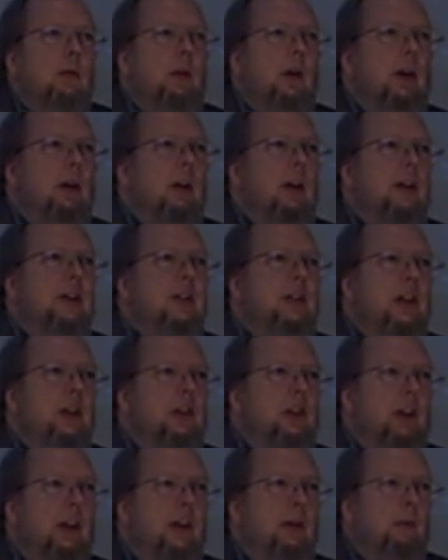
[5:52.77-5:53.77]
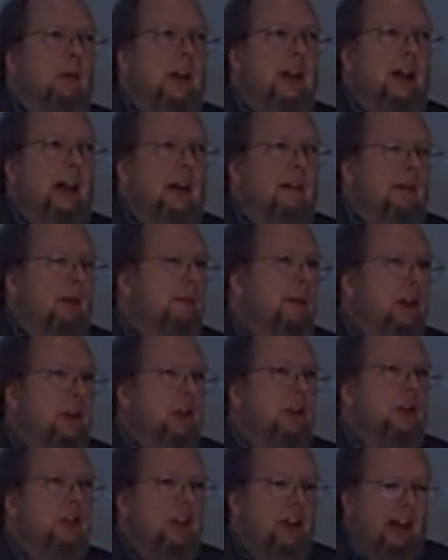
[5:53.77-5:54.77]
Well, essentially we have a
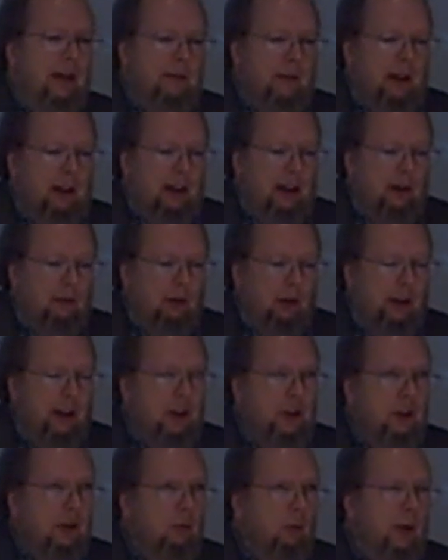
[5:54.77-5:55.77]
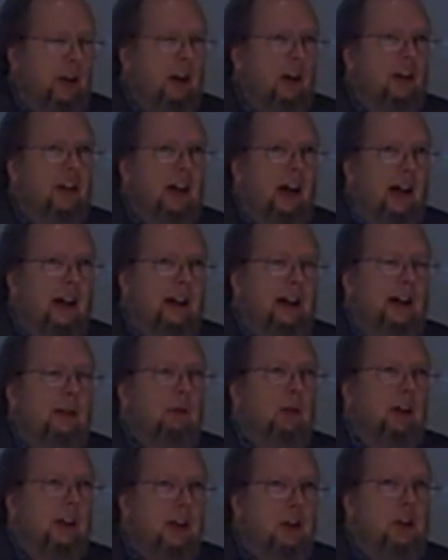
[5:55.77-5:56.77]
mission statement at Get Religion. We are not
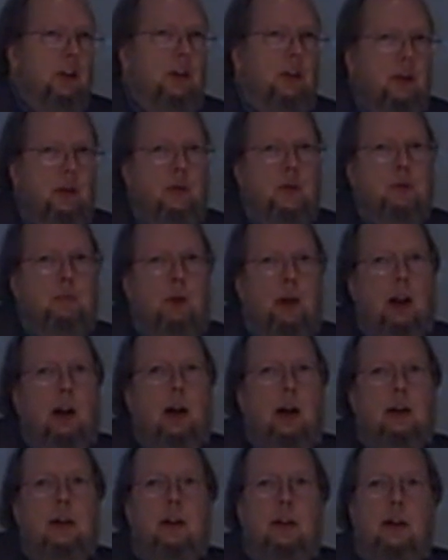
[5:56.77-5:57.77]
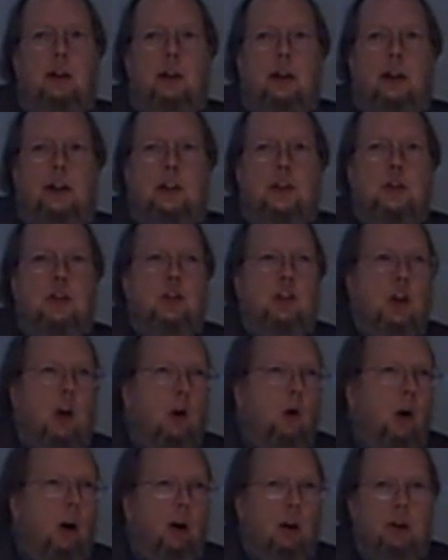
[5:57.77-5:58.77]
a religion news blog, and it's
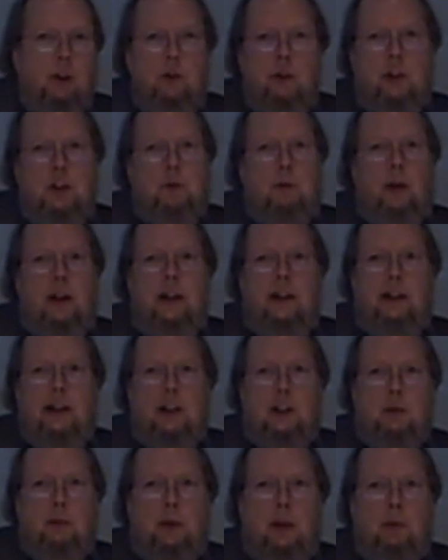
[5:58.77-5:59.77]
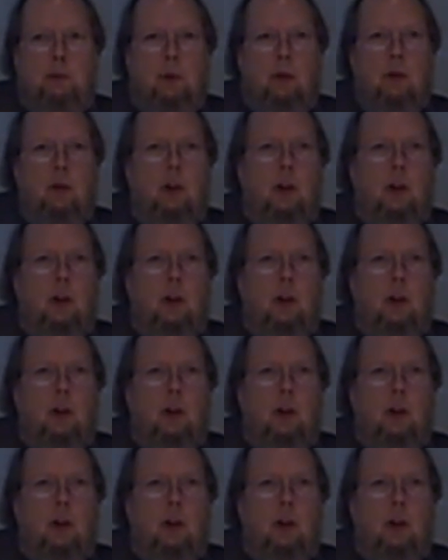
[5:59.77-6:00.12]
so hard to explain that to people.